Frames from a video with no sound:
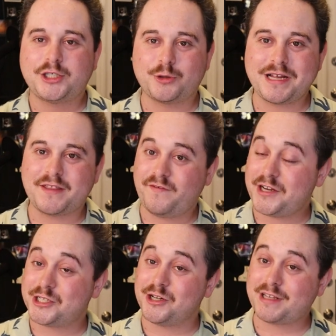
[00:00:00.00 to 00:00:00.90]
treat the
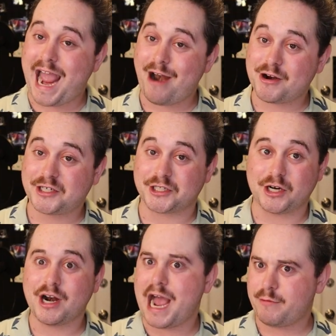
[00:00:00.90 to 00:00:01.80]
fictional
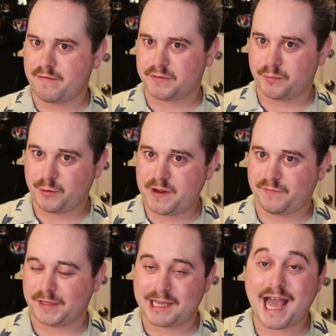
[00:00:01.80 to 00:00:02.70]
character, however
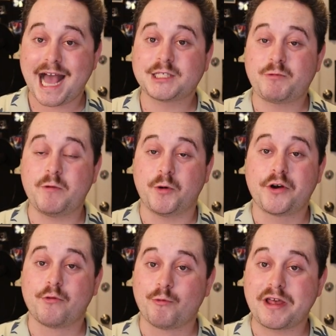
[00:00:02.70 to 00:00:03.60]
briefly, as we
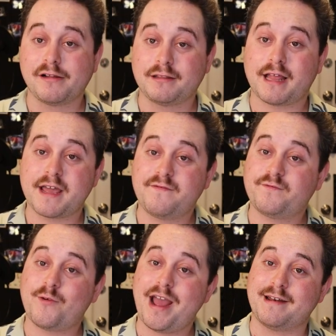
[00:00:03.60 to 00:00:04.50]
would a real-life
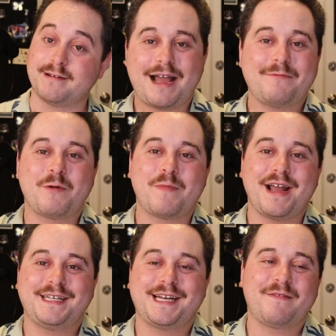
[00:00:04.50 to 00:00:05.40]
friend. I am
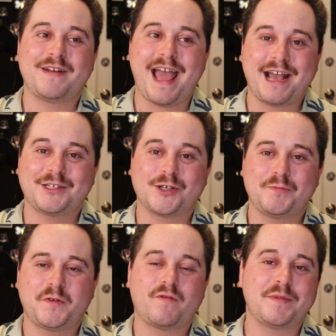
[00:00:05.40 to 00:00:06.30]
reminded of an
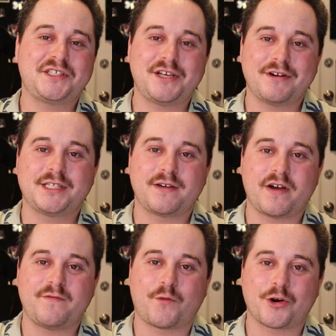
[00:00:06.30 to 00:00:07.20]
excerpt from A Series
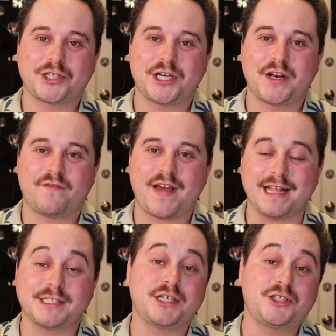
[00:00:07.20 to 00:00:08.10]
of Unfortunate
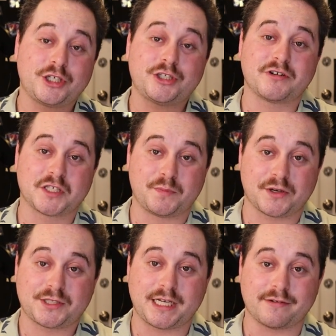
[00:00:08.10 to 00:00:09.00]
Events, a children's
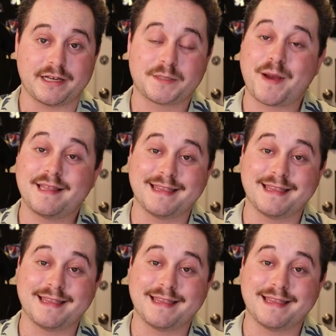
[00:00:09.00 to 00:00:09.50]
book series by